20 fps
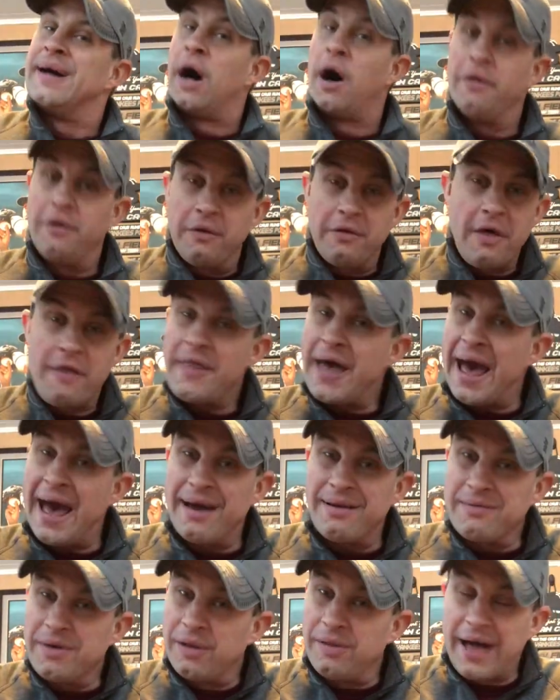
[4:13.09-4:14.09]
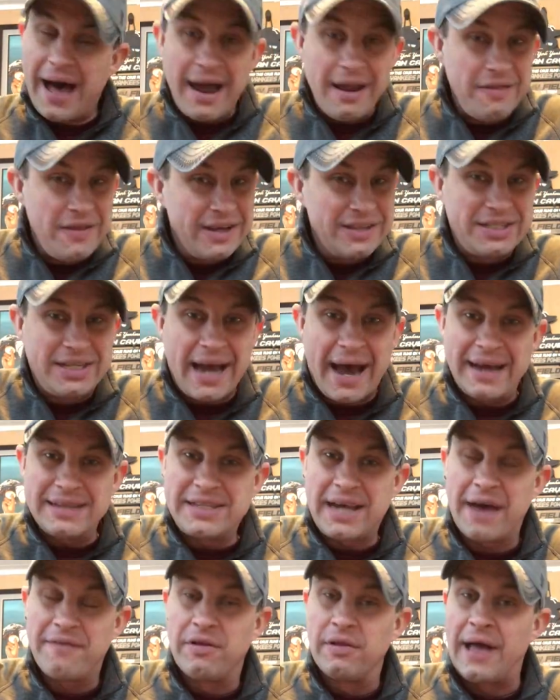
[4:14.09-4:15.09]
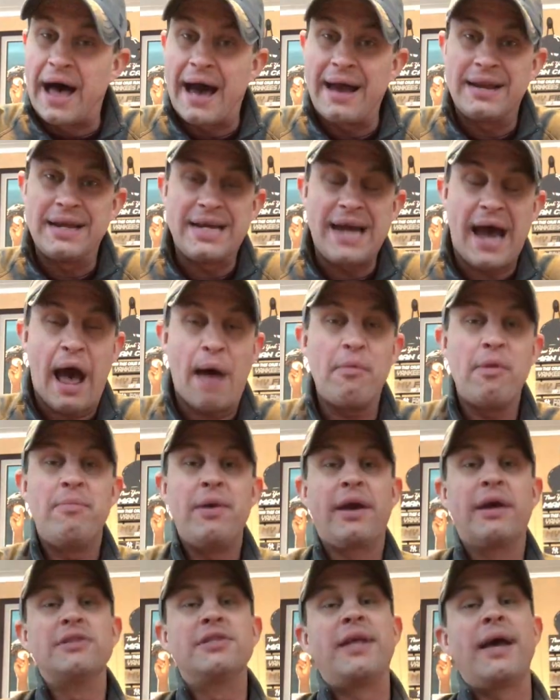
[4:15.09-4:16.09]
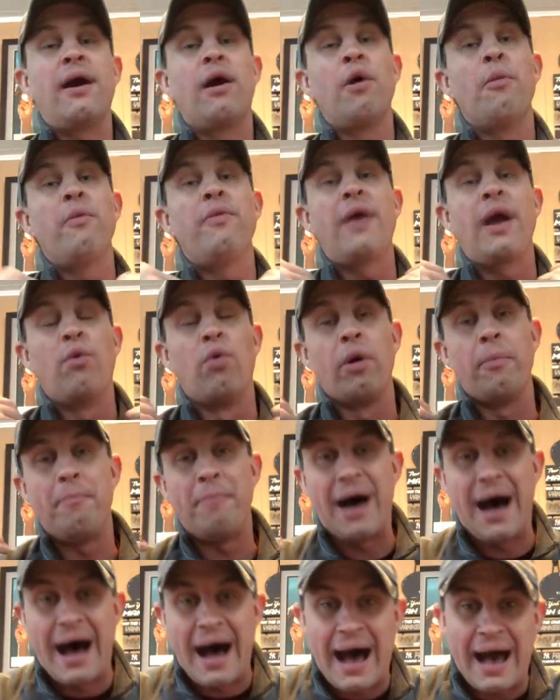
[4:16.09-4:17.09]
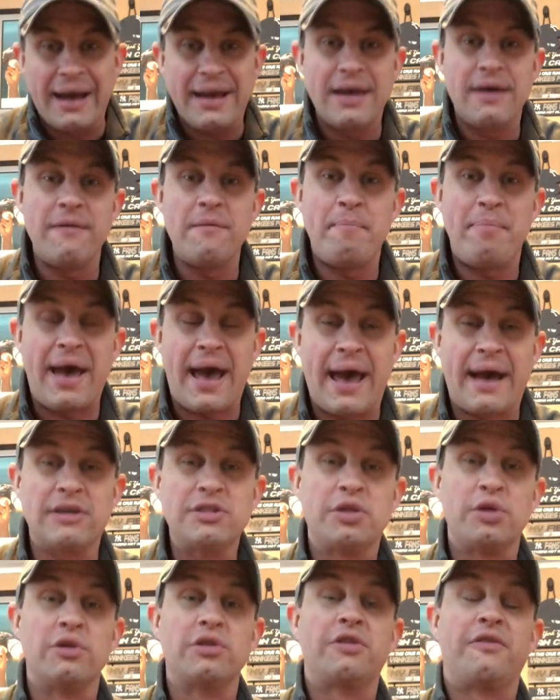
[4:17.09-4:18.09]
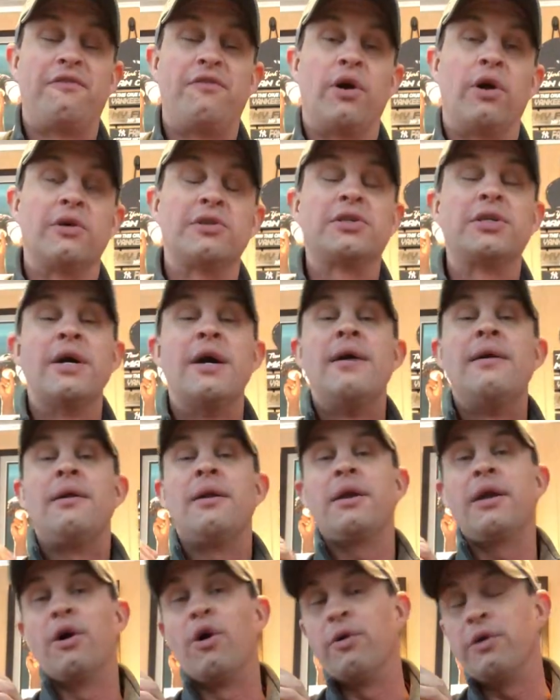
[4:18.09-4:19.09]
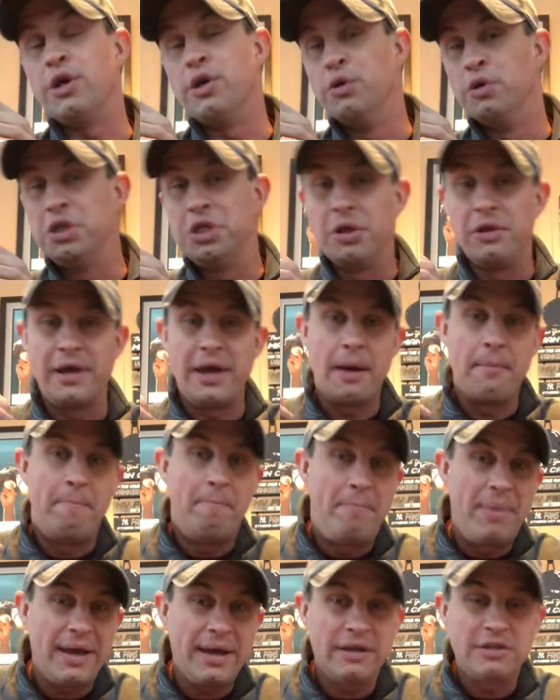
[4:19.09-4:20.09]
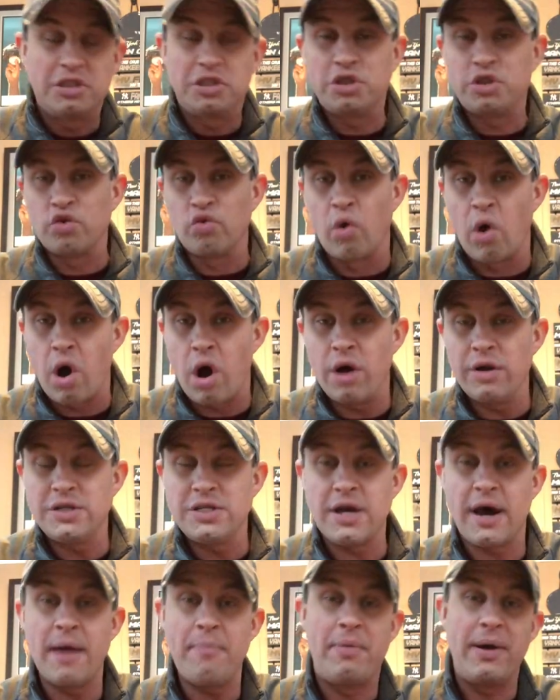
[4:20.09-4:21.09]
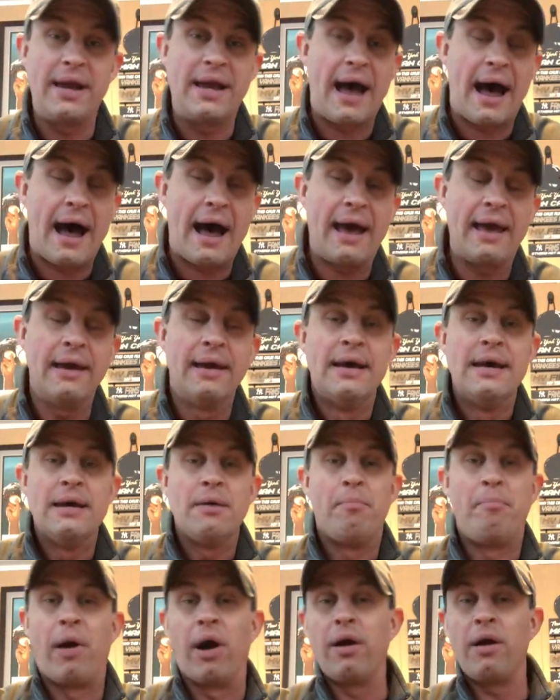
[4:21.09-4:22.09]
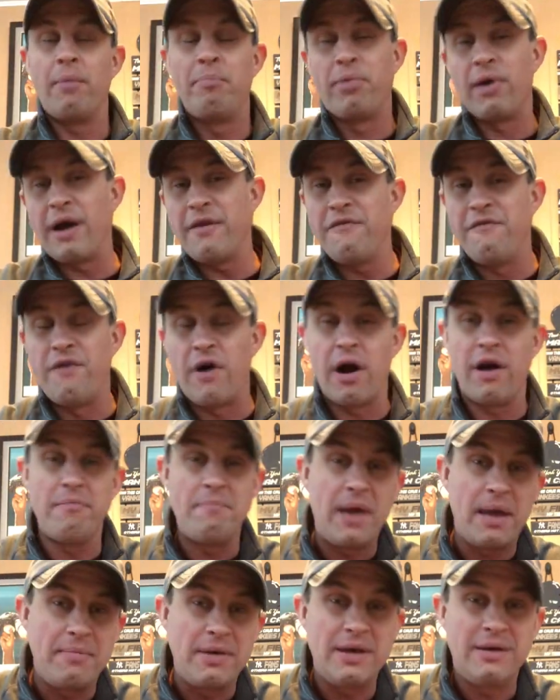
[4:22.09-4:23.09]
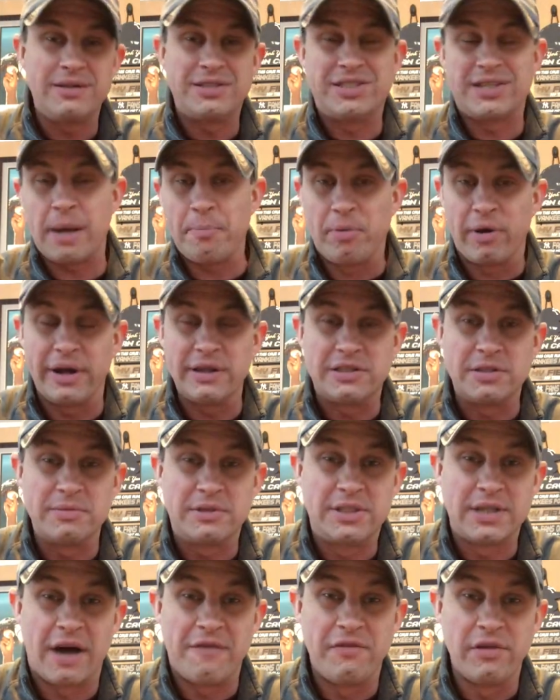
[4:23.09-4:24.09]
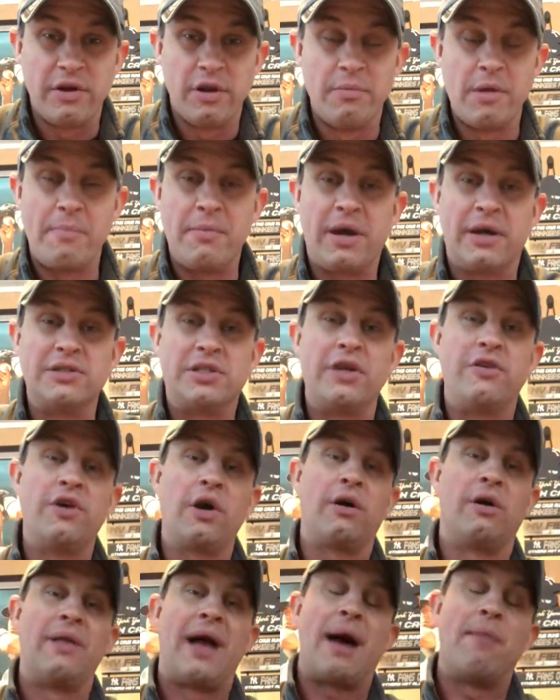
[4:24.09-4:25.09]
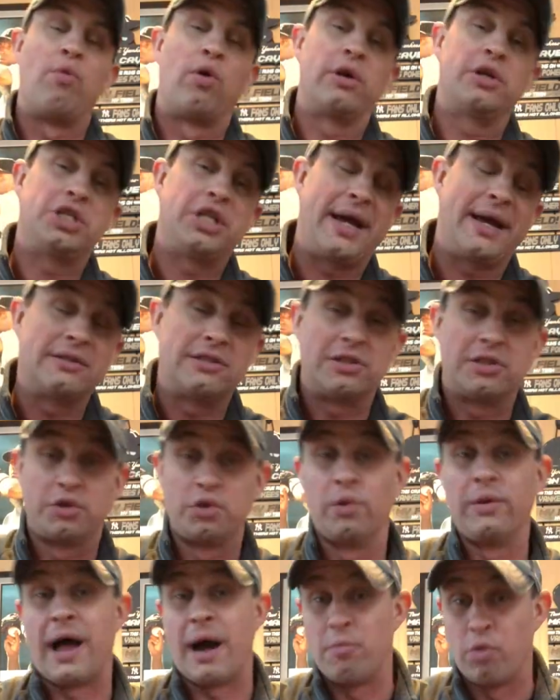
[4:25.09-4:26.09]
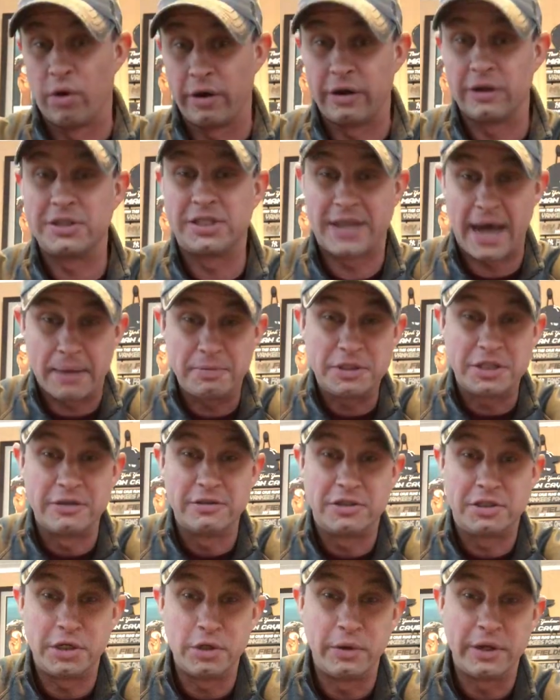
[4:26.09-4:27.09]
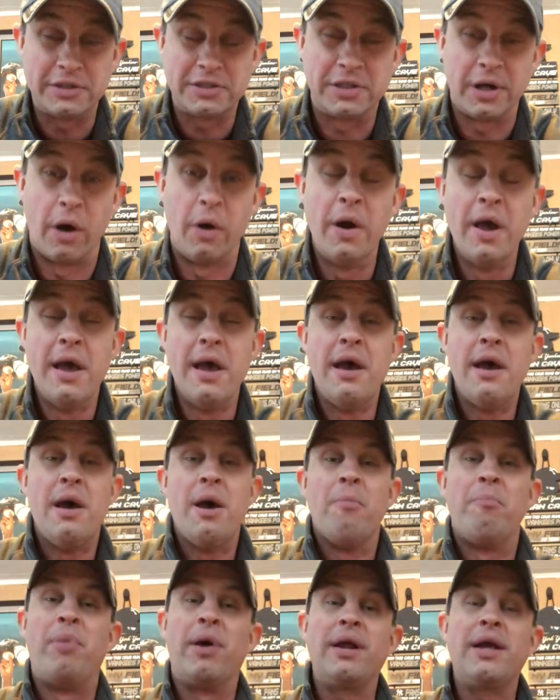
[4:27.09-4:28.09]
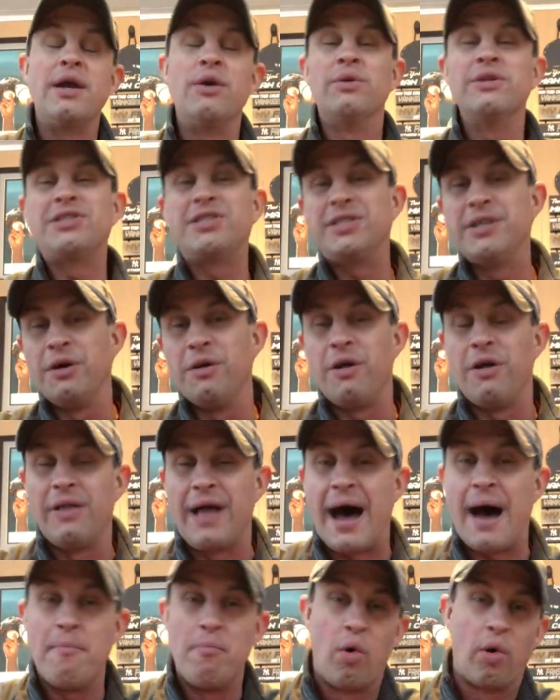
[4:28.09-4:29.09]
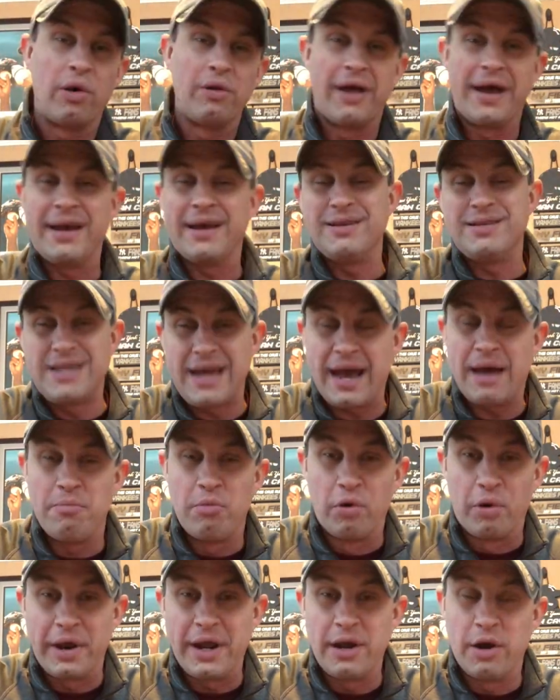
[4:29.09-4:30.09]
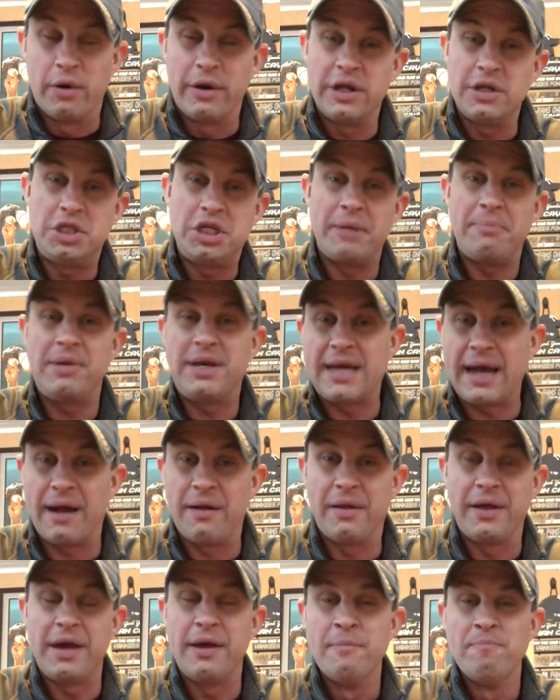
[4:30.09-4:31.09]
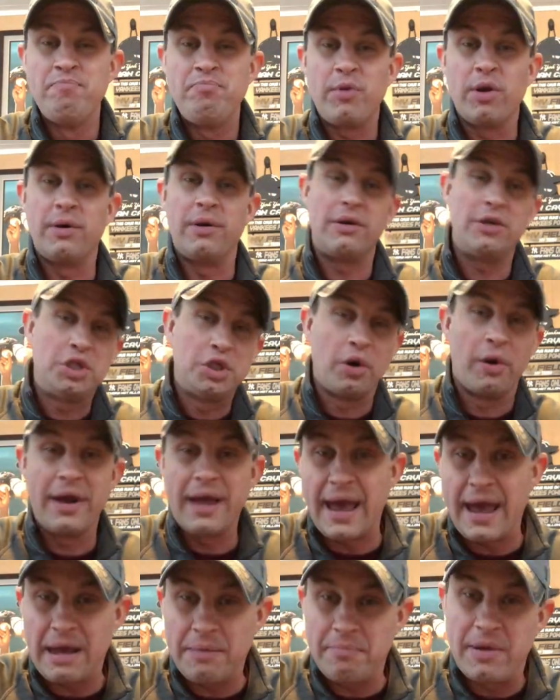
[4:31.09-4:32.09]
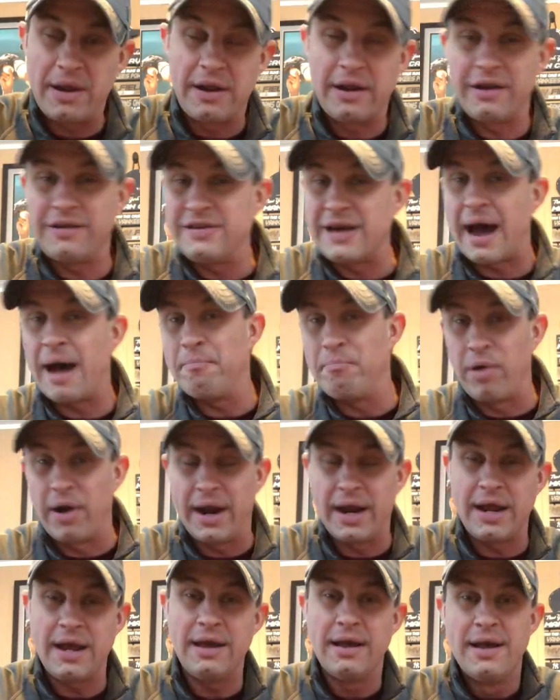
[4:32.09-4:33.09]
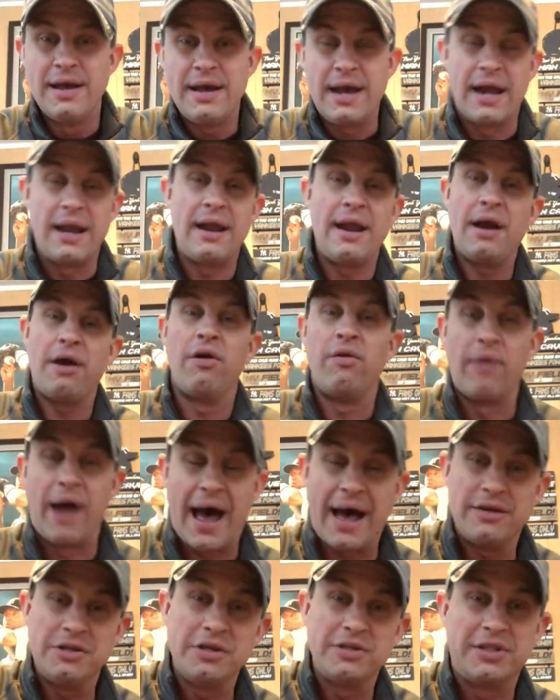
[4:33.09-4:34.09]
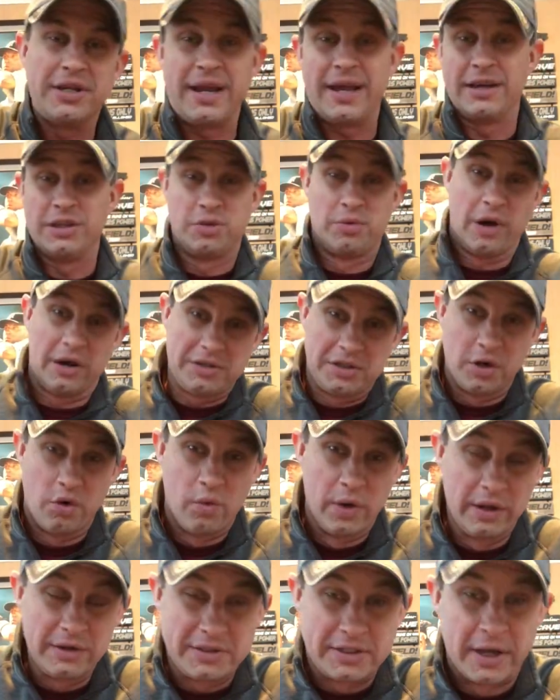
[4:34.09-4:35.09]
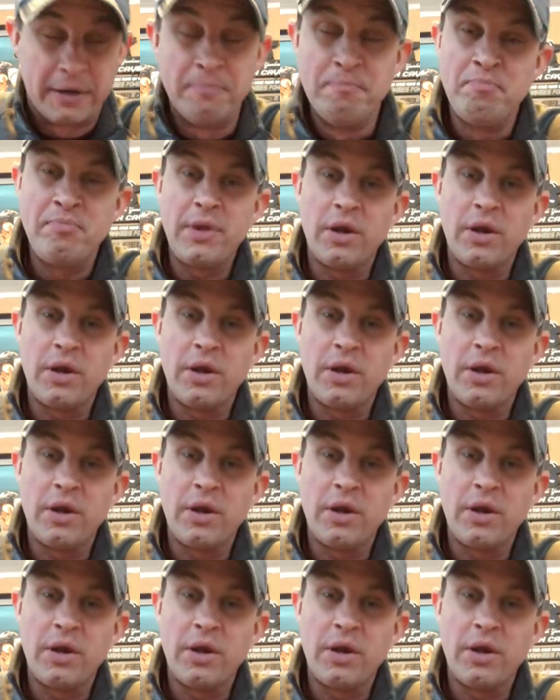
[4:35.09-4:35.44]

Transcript: Other than that, a lot of these guys have a lot in common because they are they were pocket passers first. You know, usually a big, strong type of guy. Bart, Brett Favre maybe separates himself a little bit because he took a lot more chances, threw a lot more interceptions doing so but he was still a lot more like a Dan Marino and a Jim Kelly, and a Troy Aikman and a Tom Brady and an Aaron Rodgers than he is Russell Wilson.